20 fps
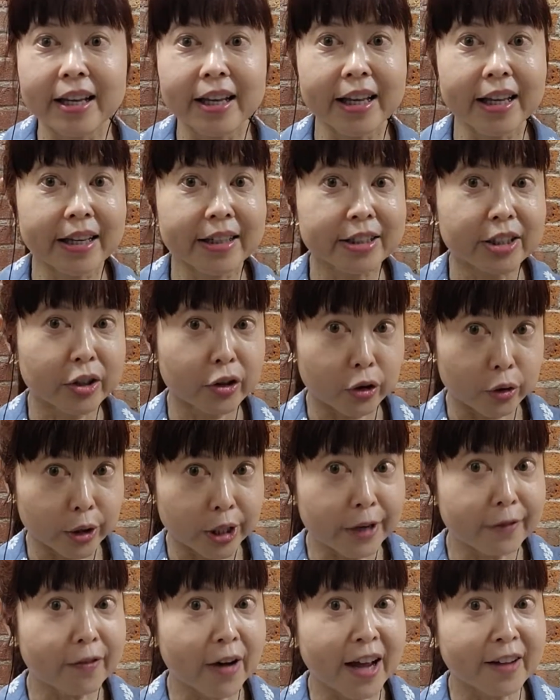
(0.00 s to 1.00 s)
is
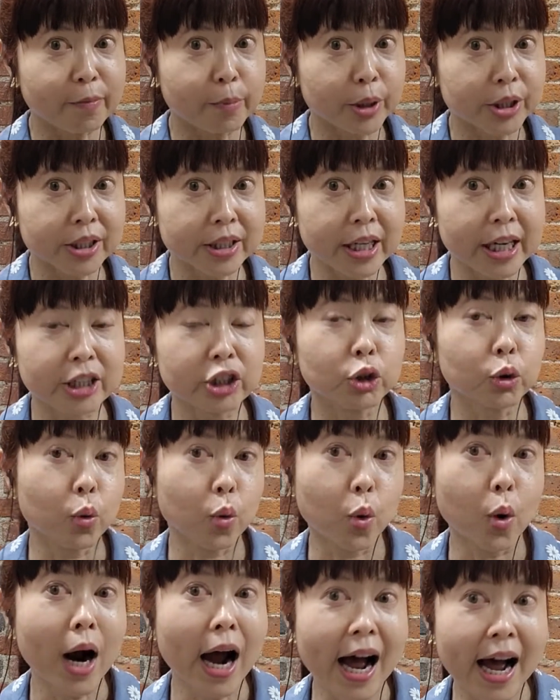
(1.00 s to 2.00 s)
35%
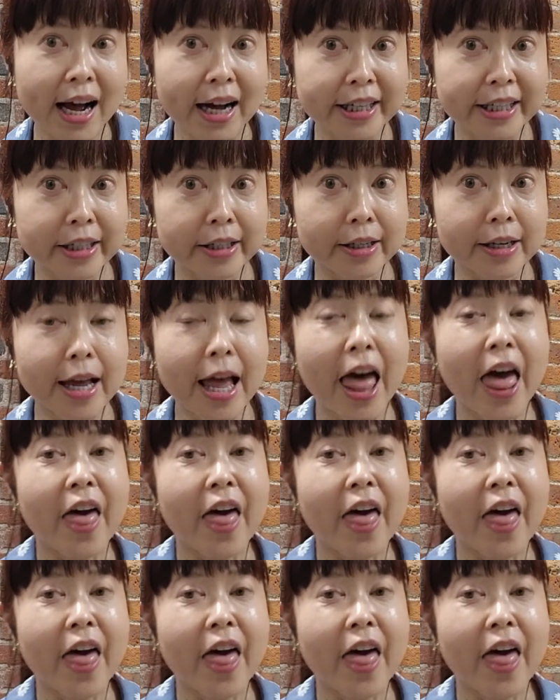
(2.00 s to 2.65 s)
or higher,